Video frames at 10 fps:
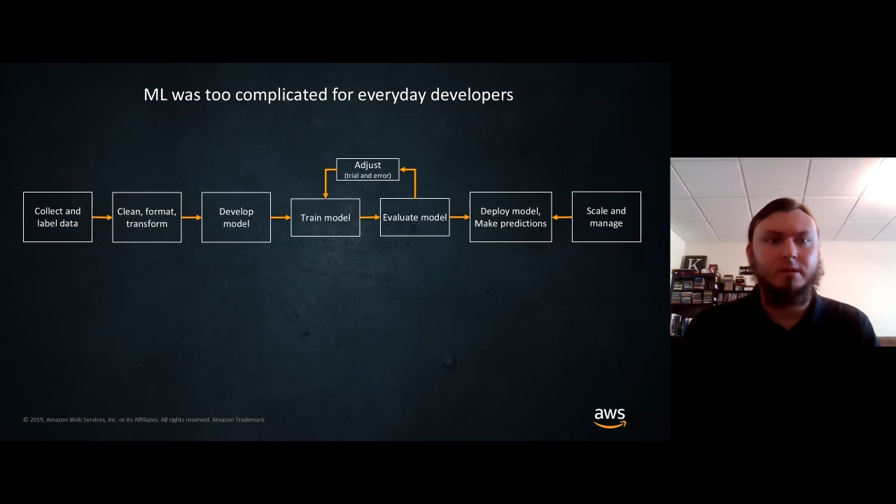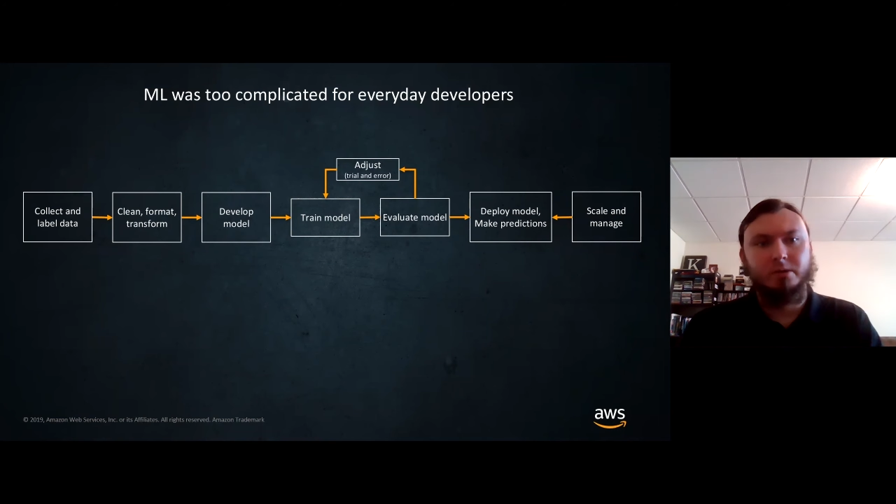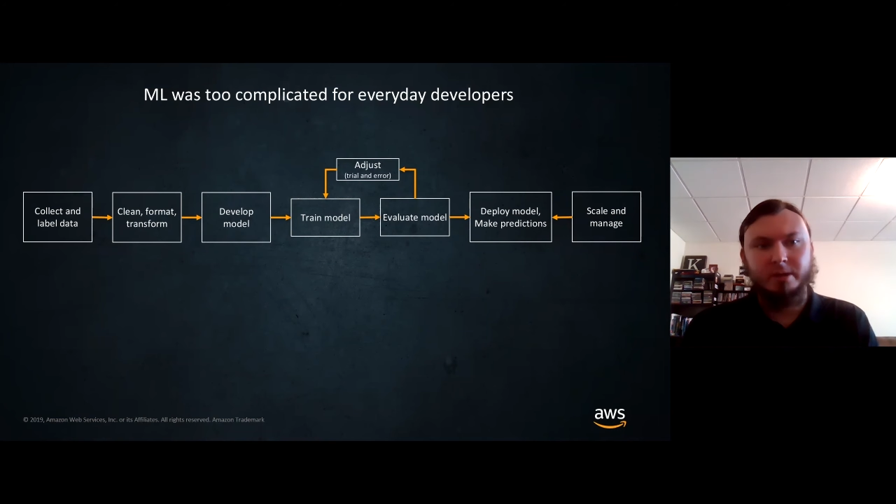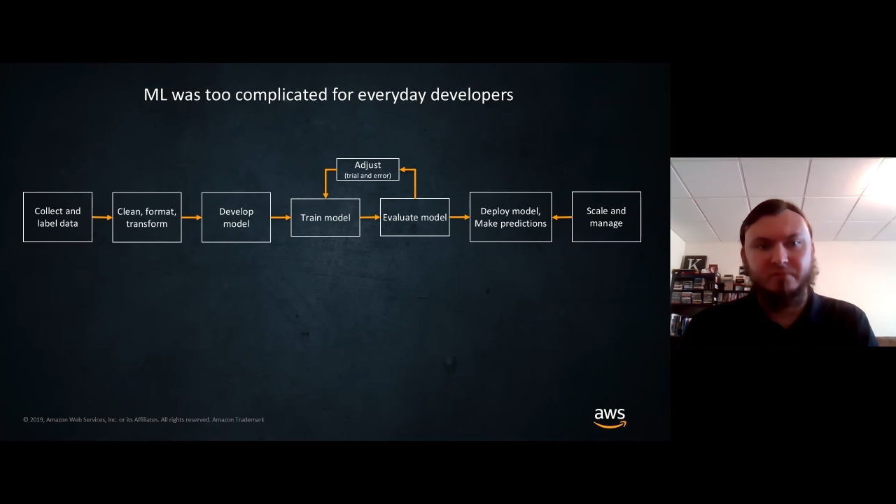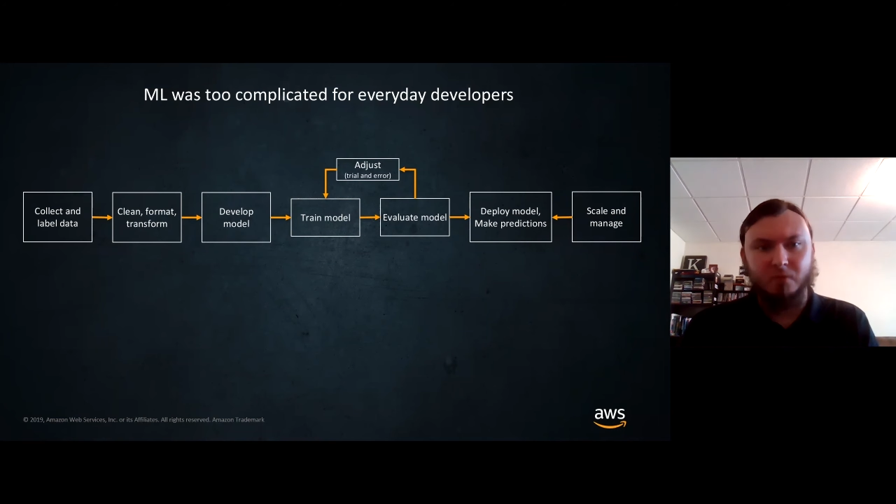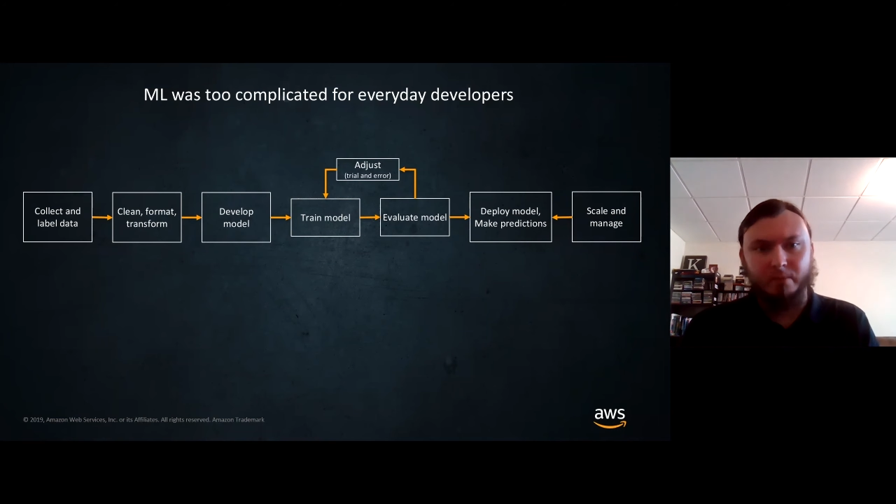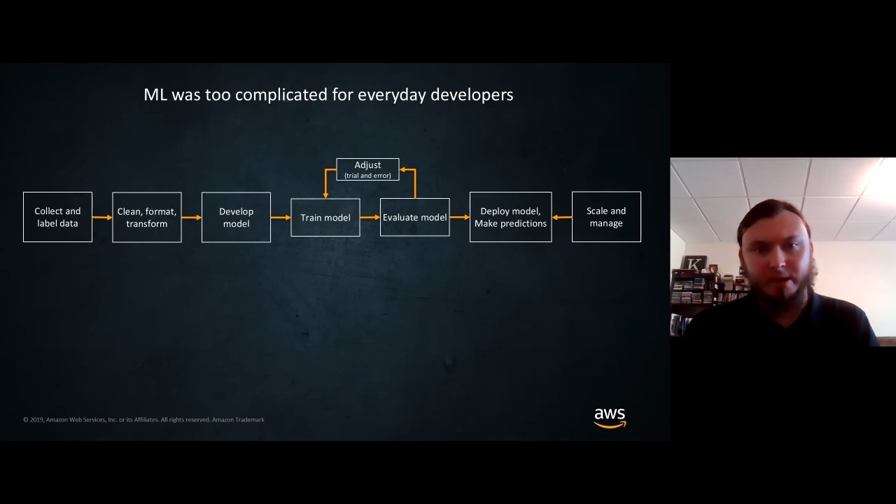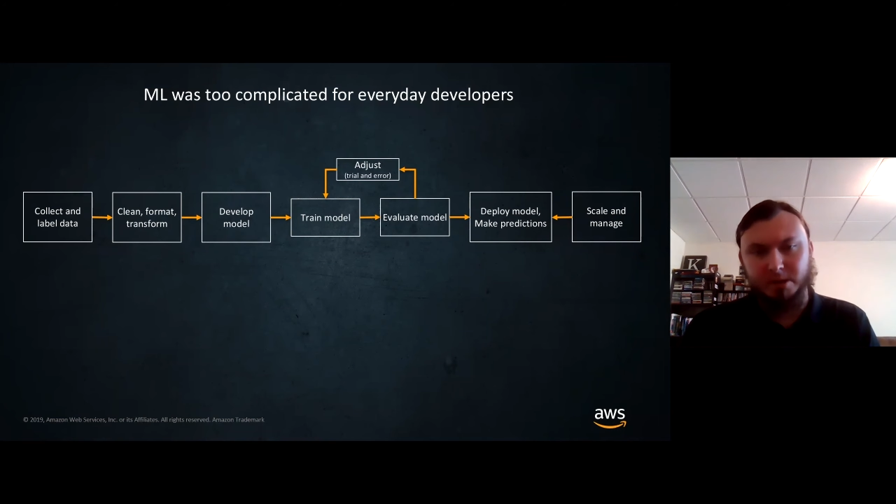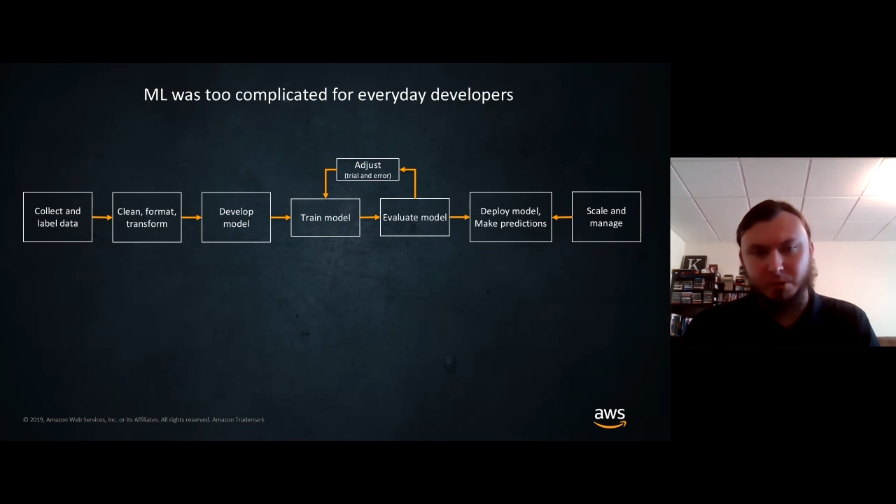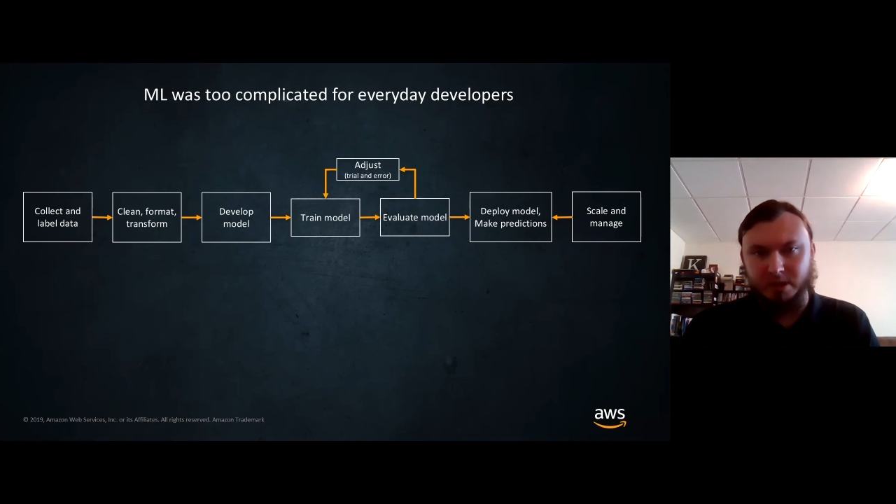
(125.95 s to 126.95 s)
clean,
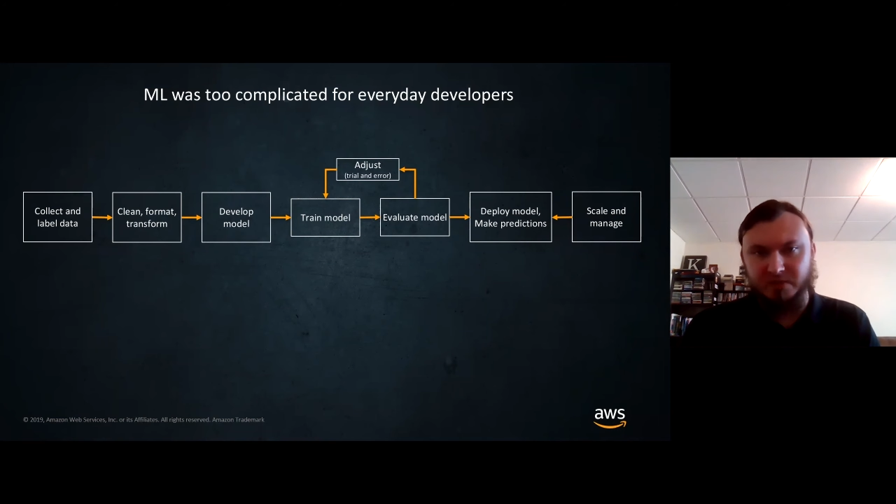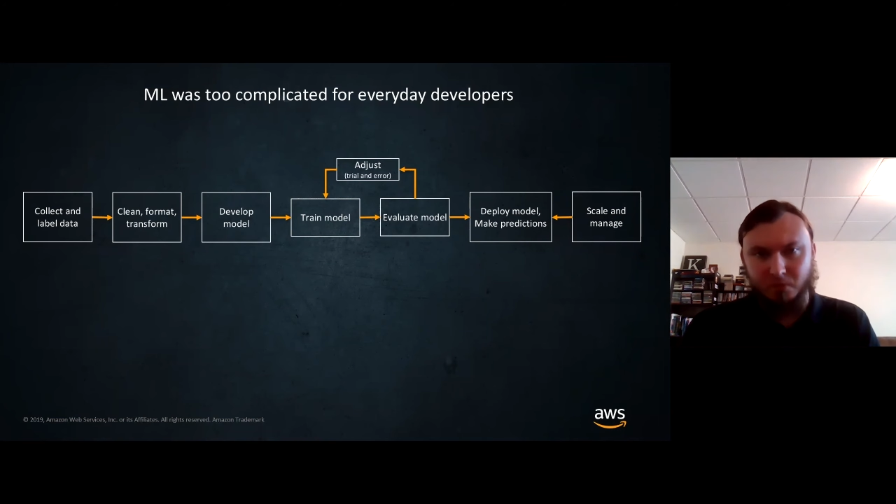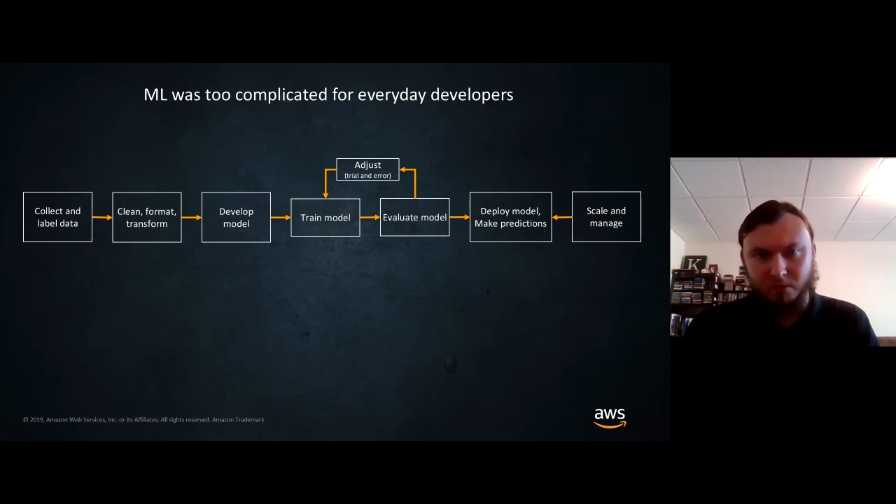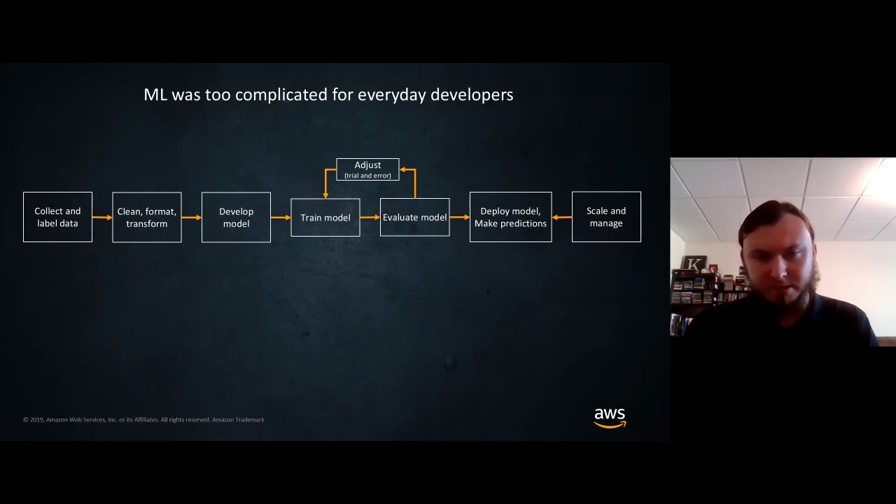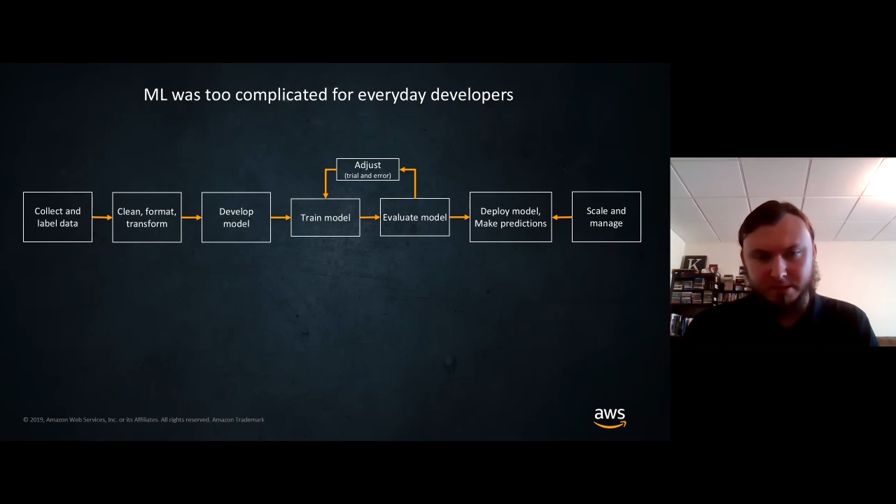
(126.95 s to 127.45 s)
format, and transform the